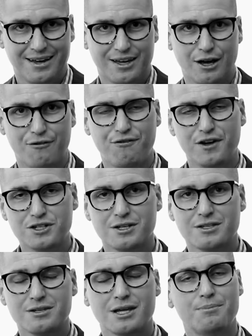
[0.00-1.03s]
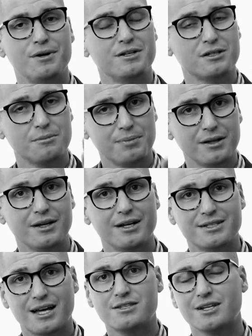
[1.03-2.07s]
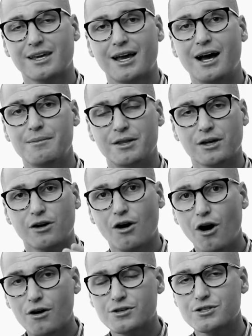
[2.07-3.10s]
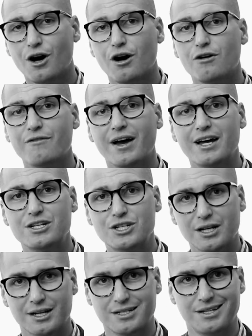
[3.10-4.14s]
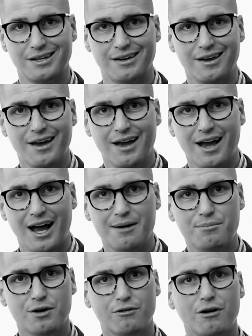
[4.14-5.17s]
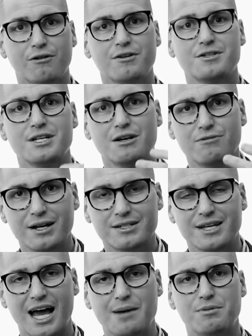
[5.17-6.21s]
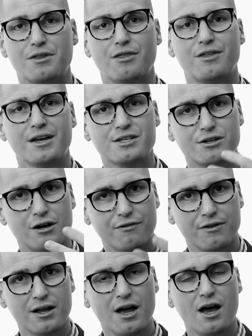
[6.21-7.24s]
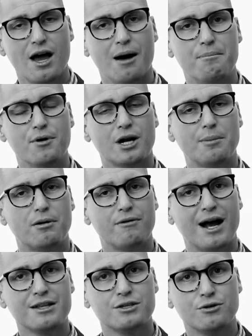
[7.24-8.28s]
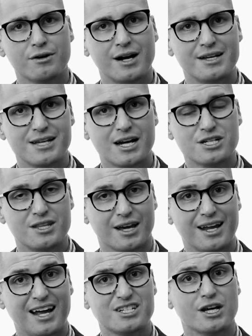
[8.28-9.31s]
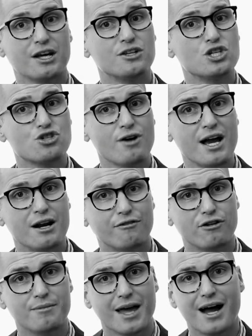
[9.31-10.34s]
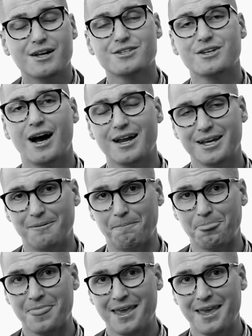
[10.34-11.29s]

Efficiency and predictability tends to come at the cost of agility. And bureaucracy, red tape are the things that often build up around an organization that can actually constrain it from the outside in.